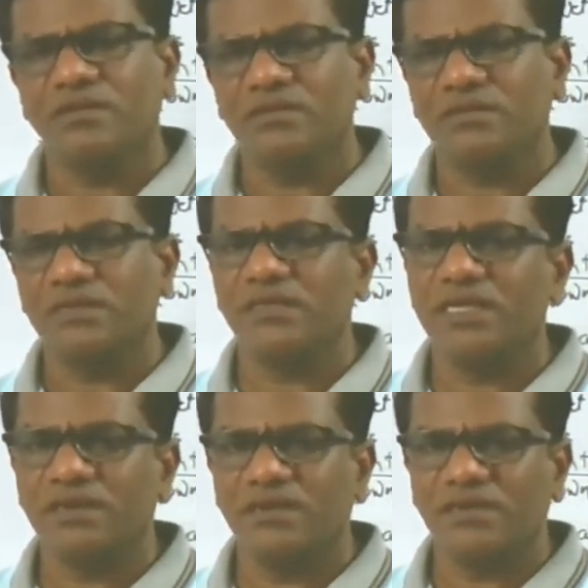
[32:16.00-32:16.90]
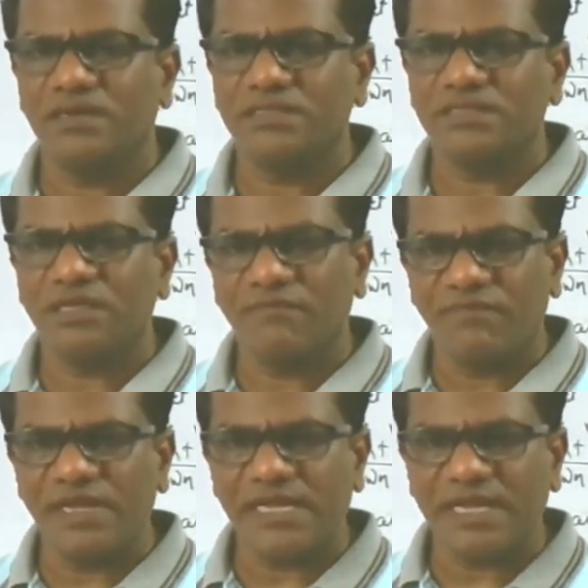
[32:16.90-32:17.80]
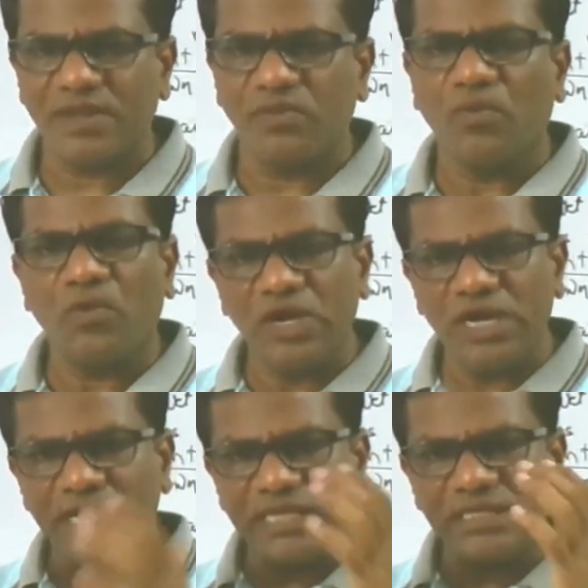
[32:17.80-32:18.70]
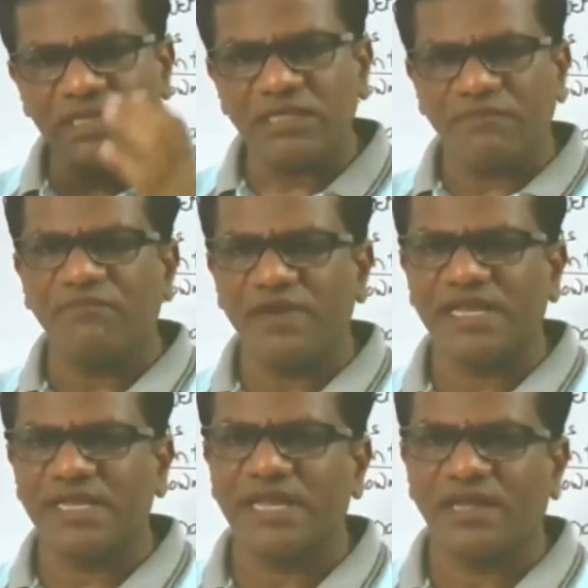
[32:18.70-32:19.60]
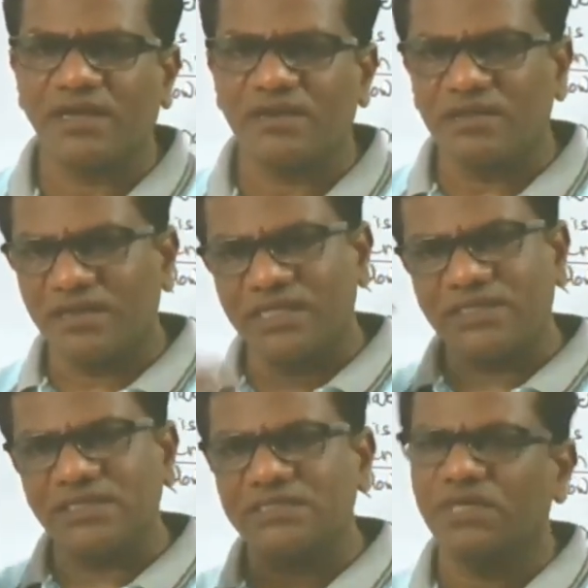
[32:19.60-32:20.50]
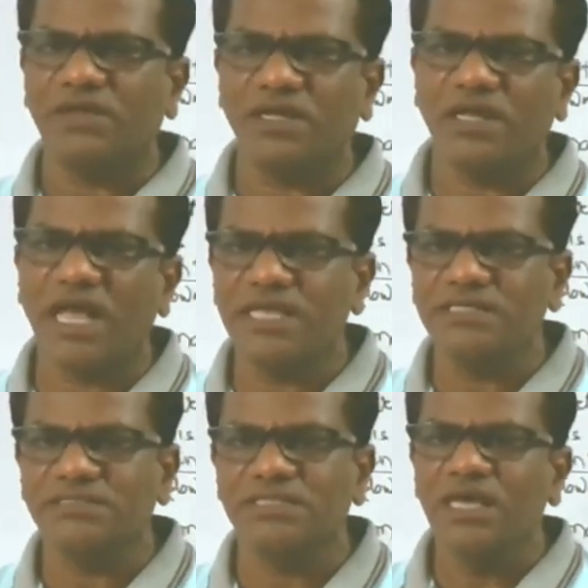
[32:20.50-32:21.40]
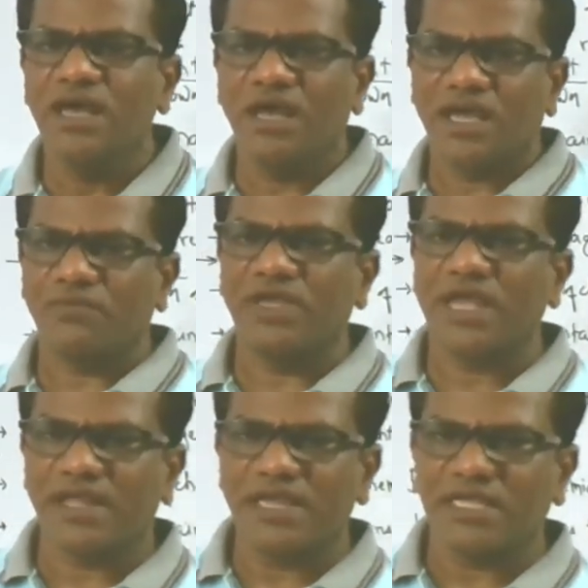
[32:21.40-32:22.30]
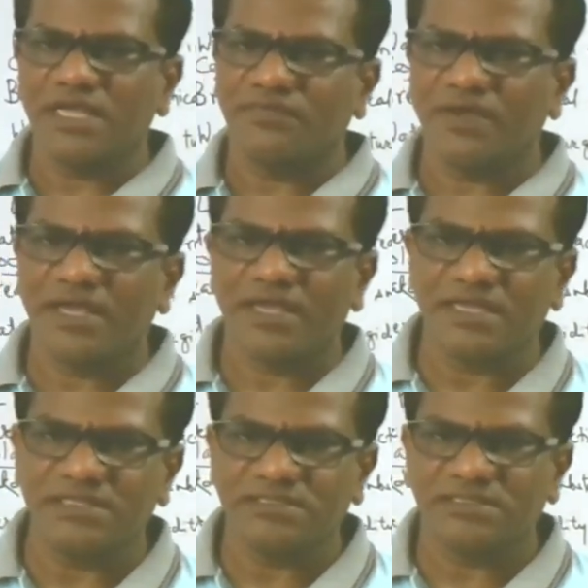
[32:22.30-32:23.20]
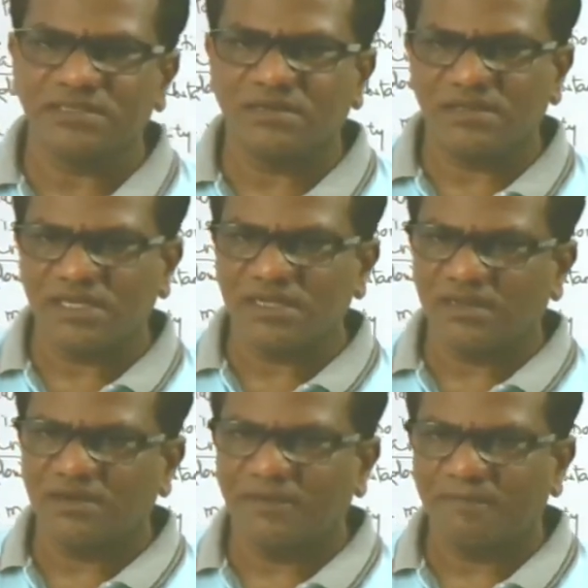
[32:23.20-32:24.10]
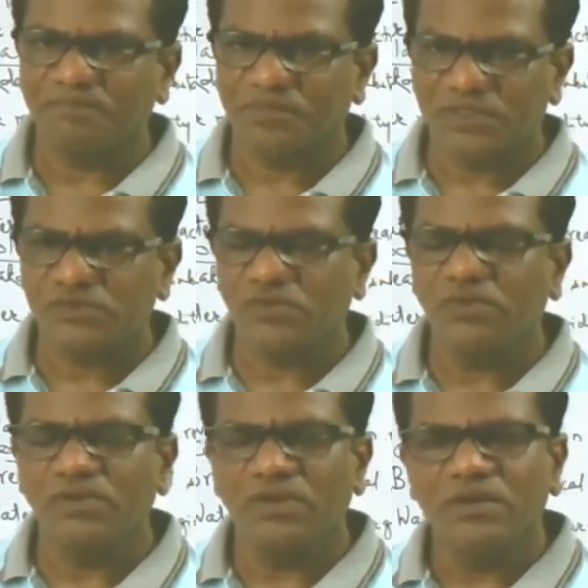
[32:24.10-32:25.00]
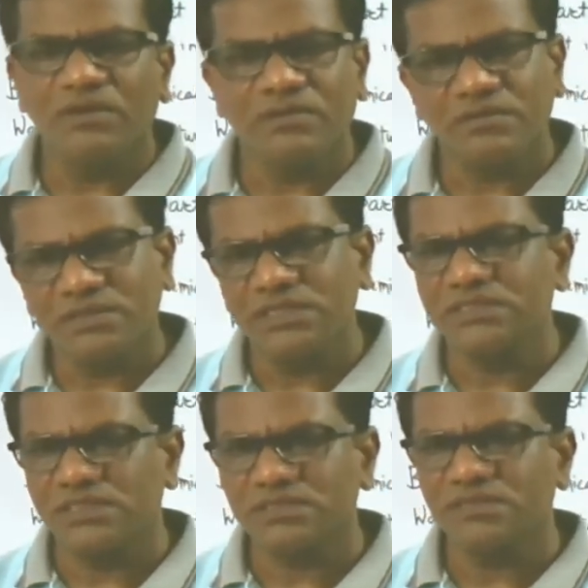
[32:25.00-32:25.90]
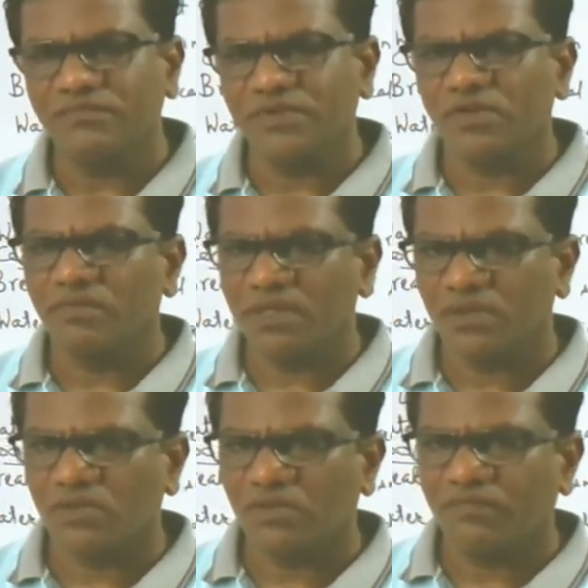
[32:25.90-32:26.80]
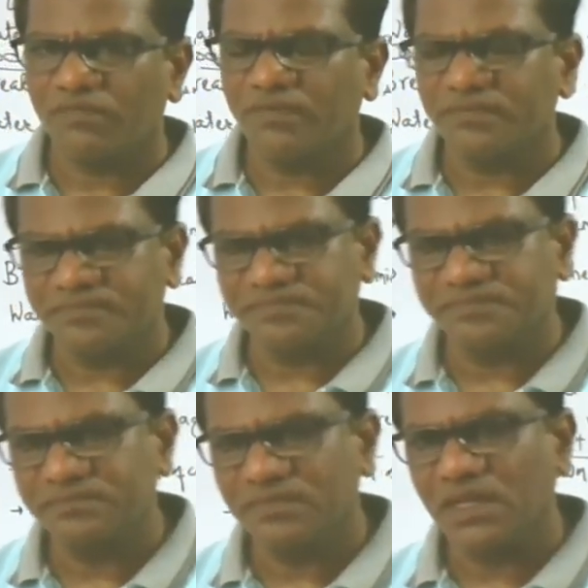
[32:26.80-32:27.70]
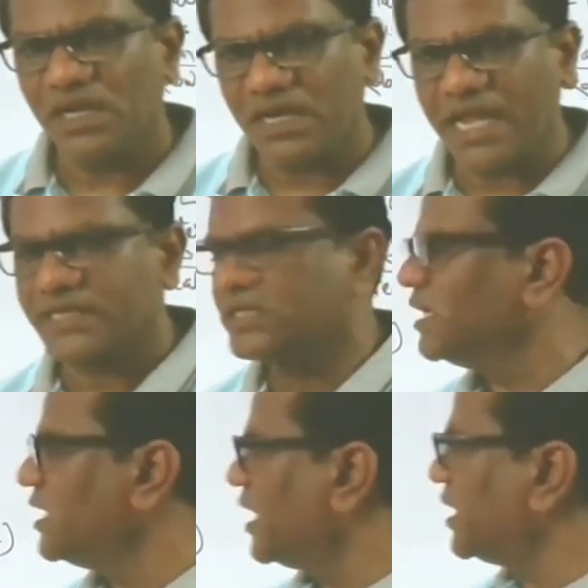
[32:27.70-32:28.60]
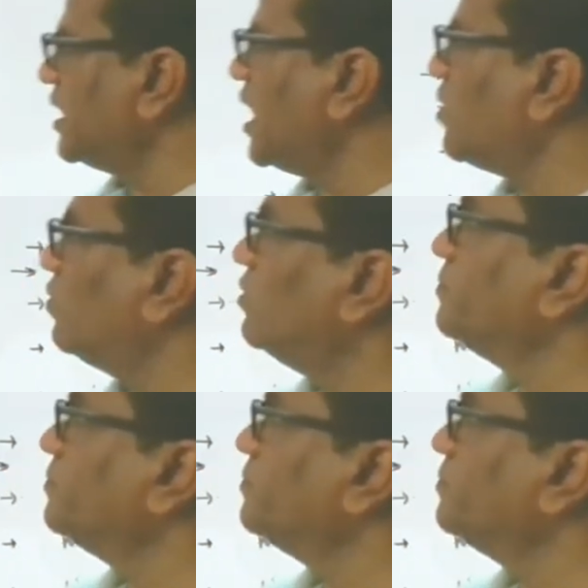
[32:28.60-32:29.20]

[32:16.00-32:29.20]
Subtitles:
Green color is reflected. Only the reflected color reaches our eyes and we identify it is green color. So this is the phenomenon of light. Anyhow,